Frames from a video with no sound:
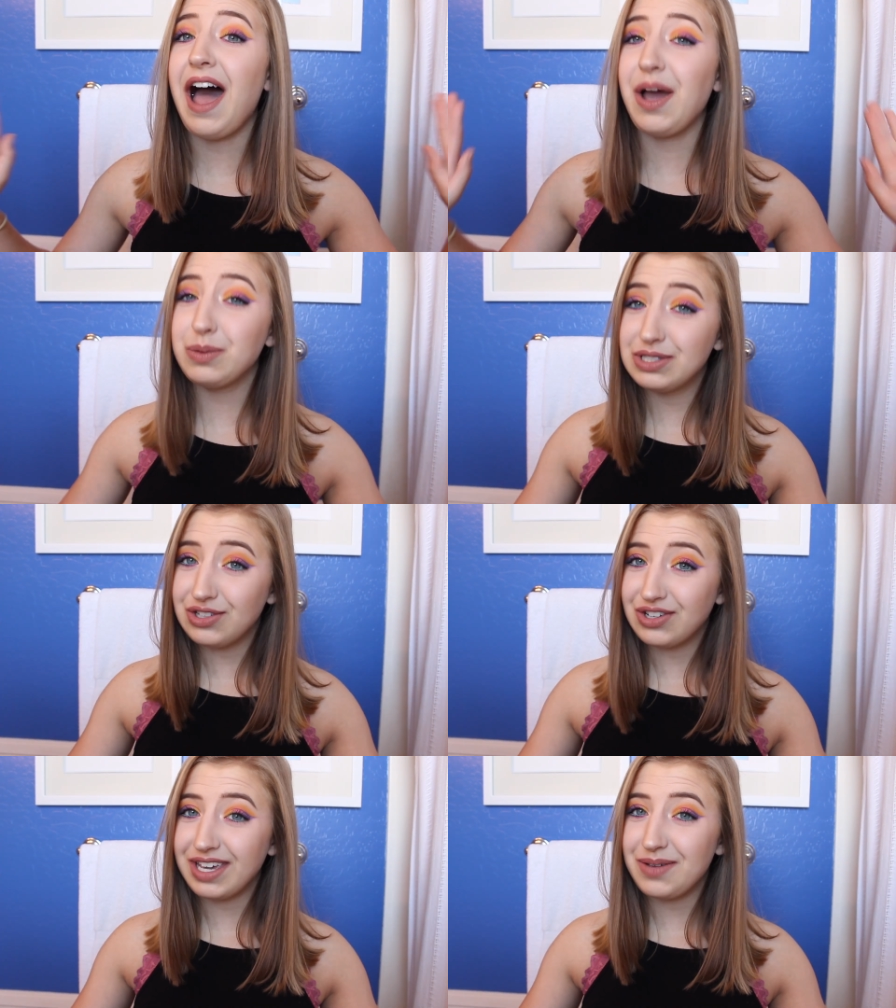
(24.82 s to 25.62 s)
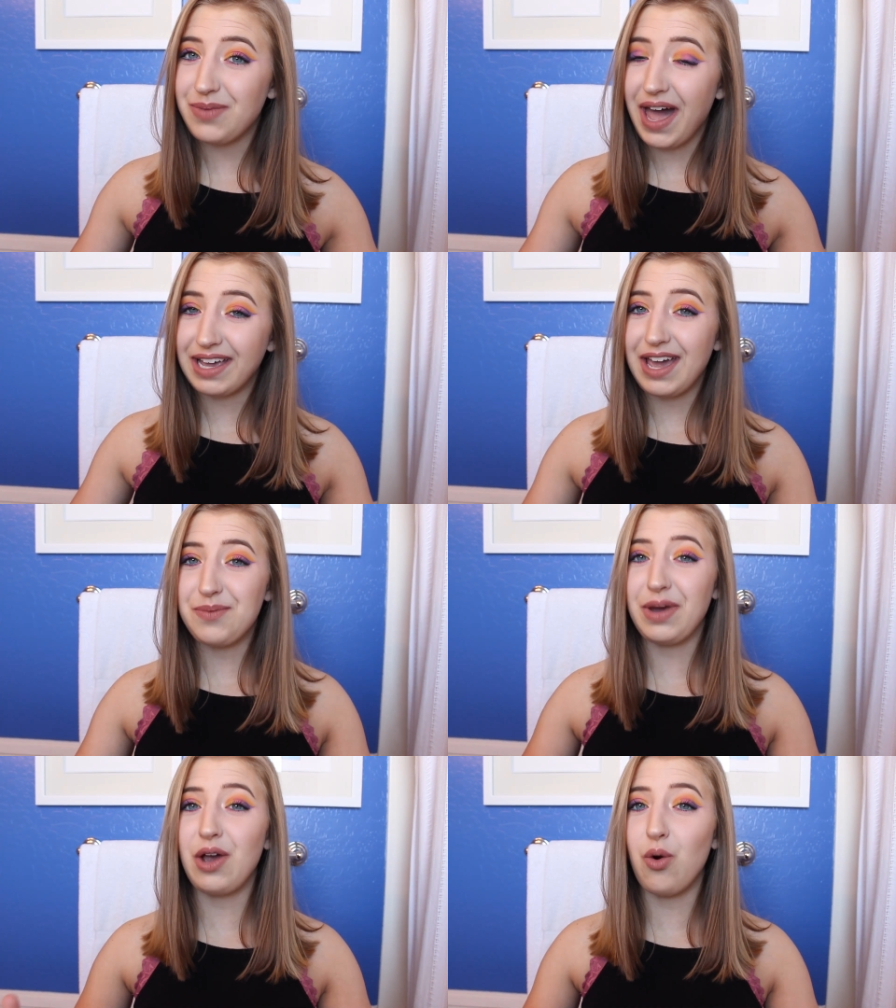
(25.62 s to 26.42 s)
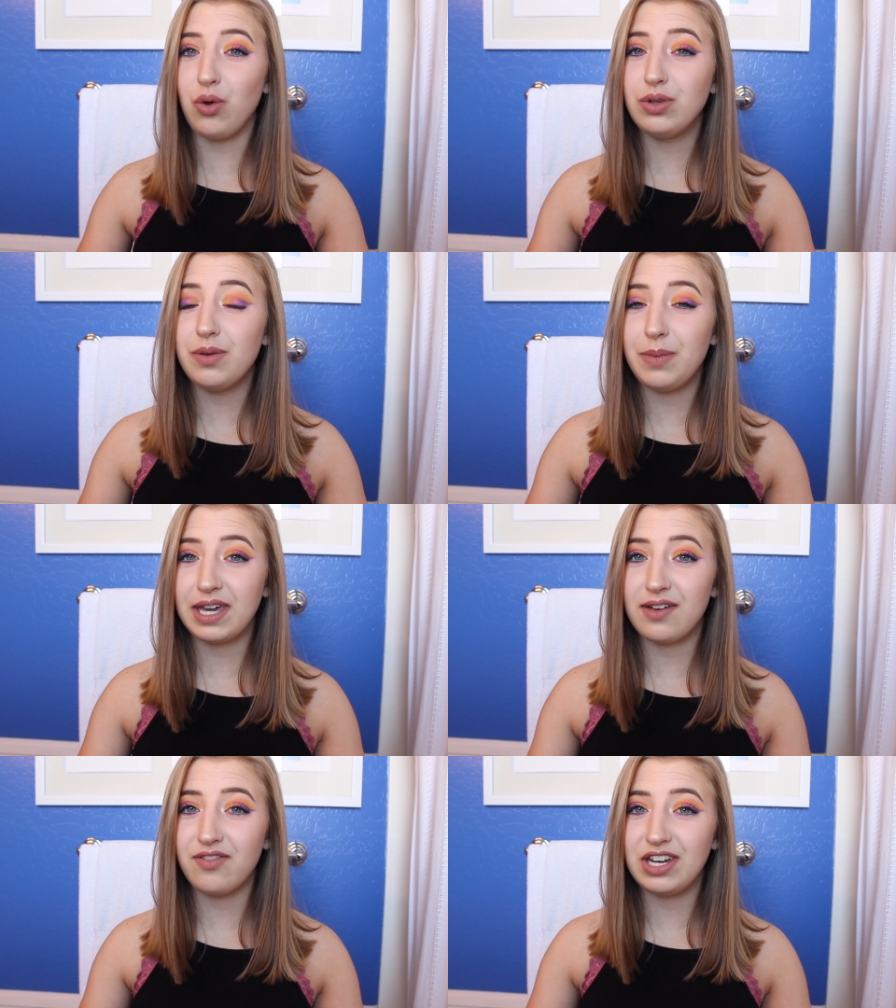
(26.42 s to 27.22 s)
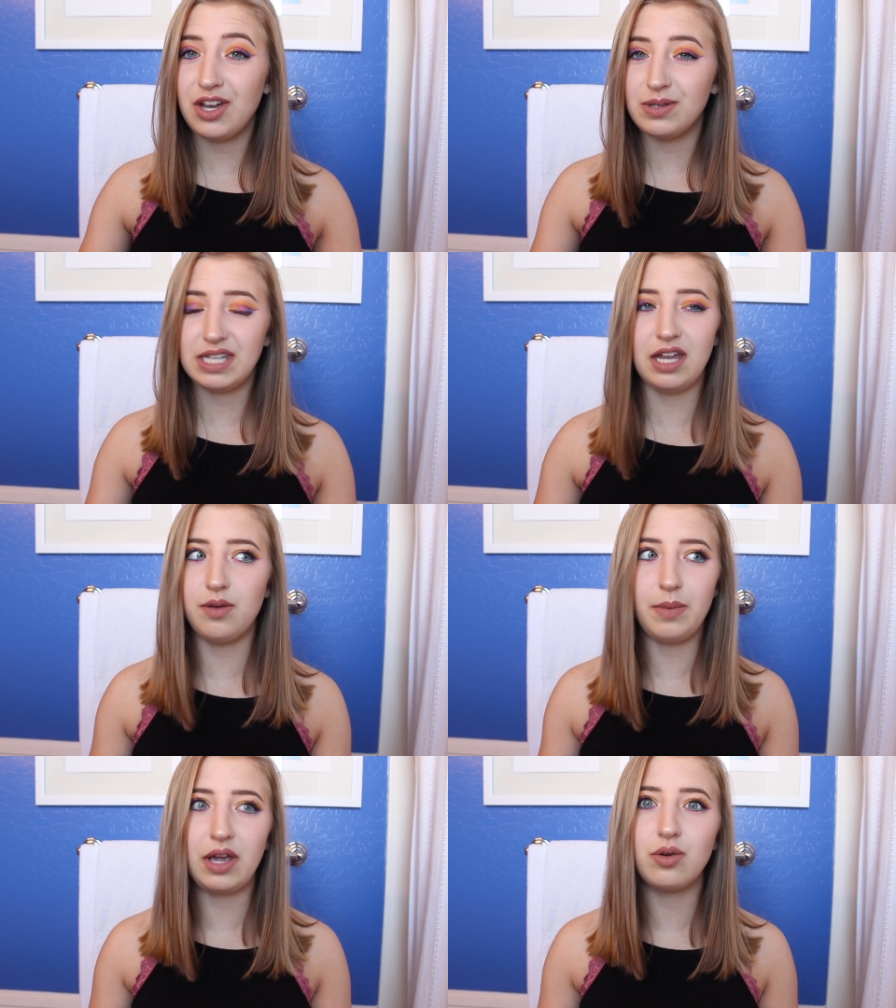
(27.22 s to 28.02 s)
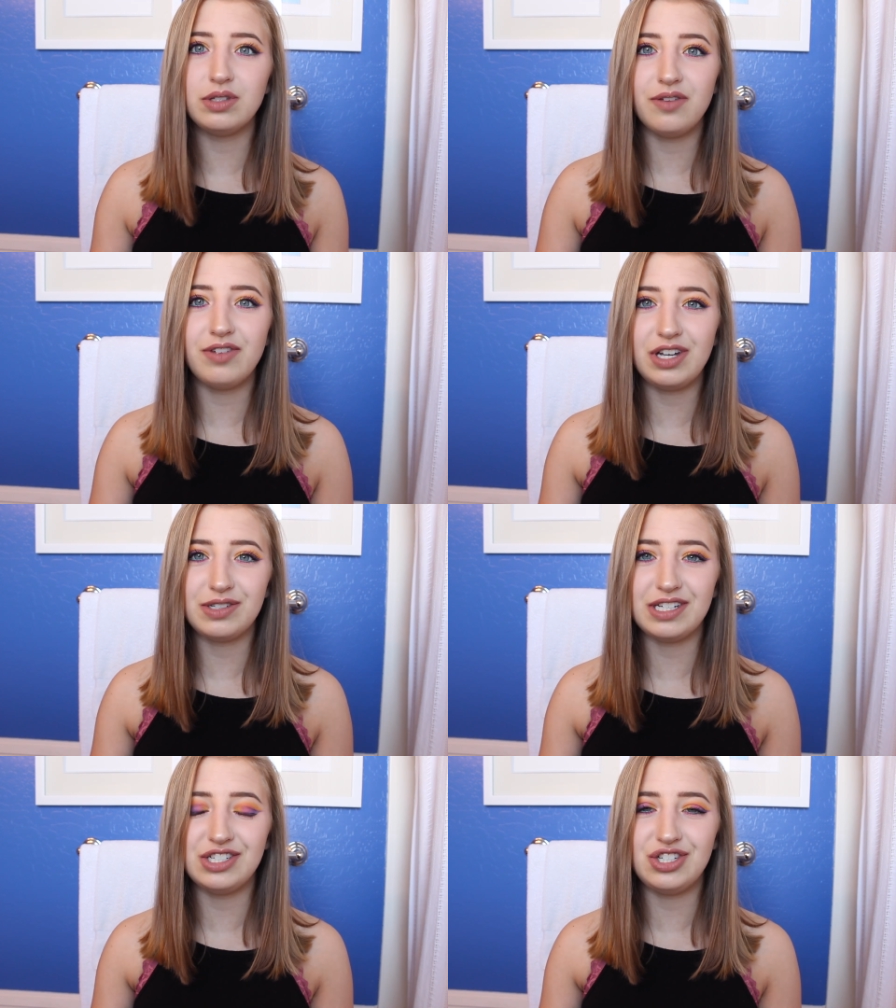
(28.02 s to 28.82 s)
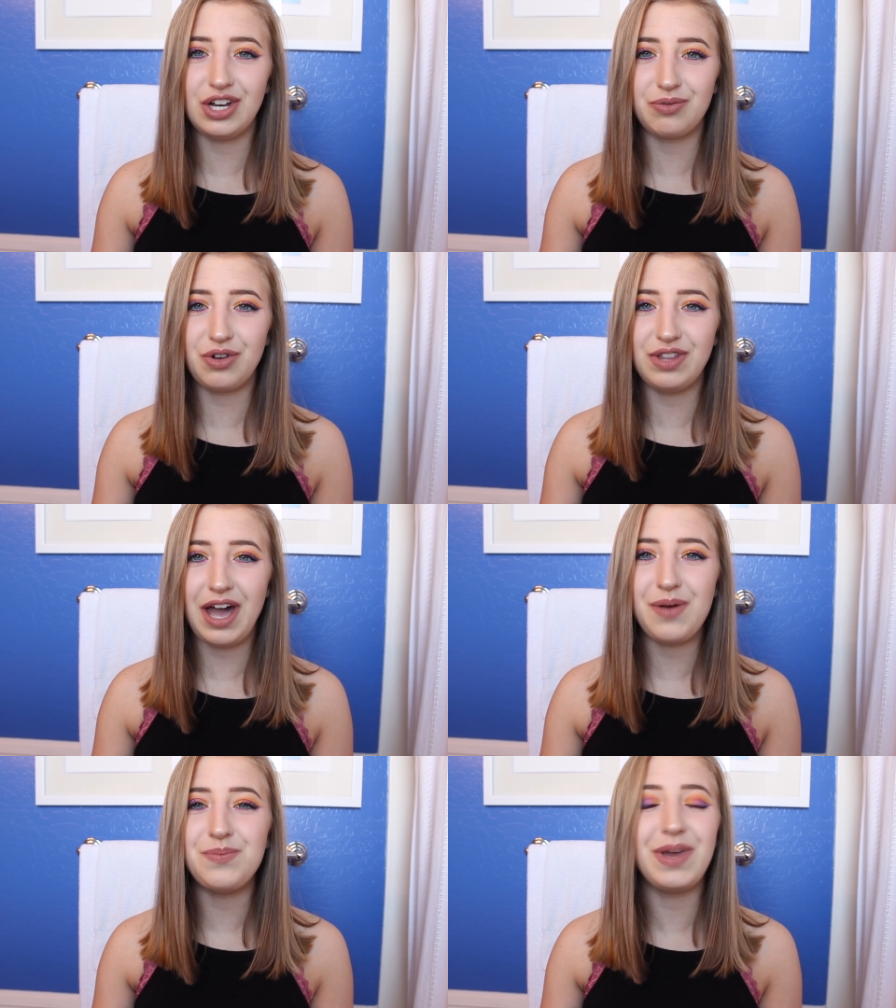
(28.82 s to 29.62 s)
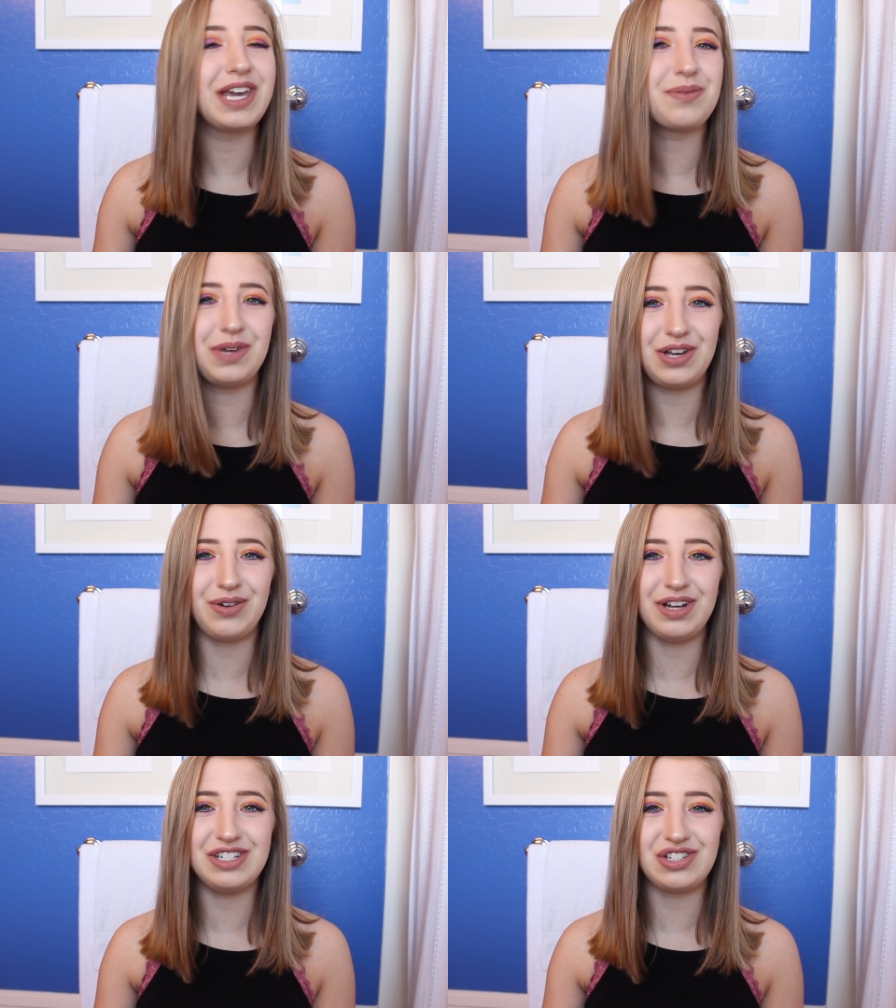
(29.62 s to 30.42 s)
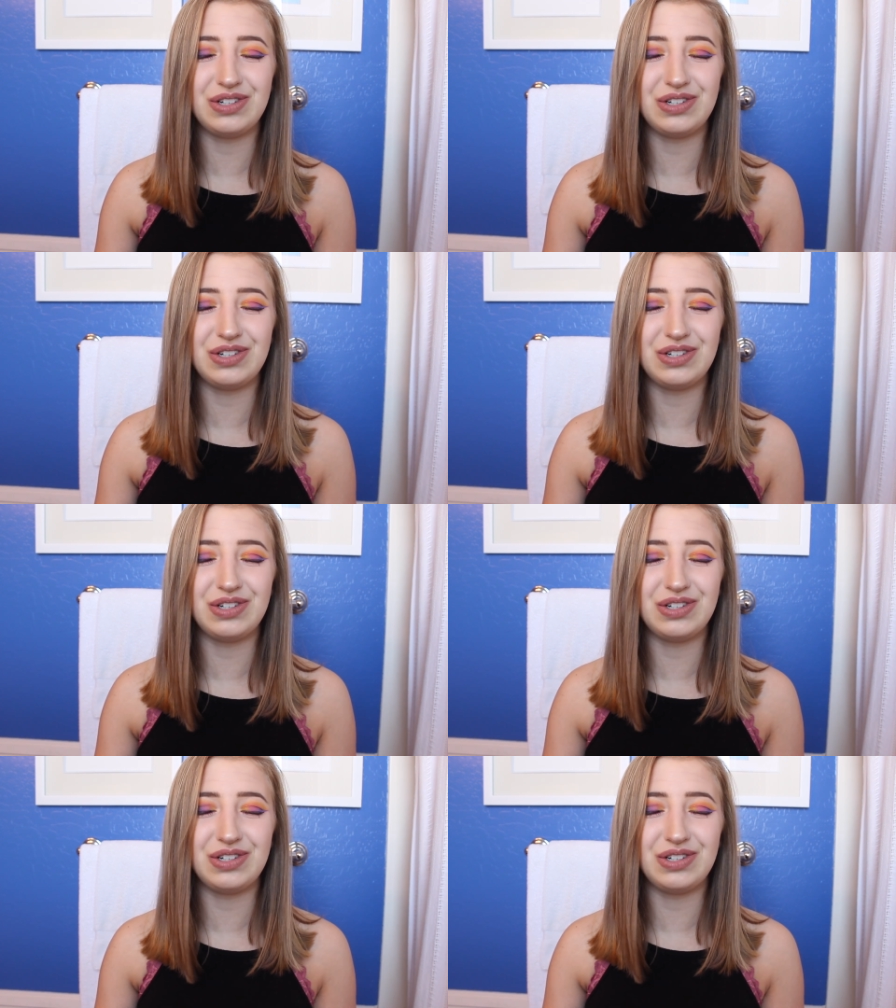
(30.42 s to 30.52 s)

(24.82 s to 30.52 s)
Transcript: I was looking back at my old makeup videos and my old videos in general that make me cringe,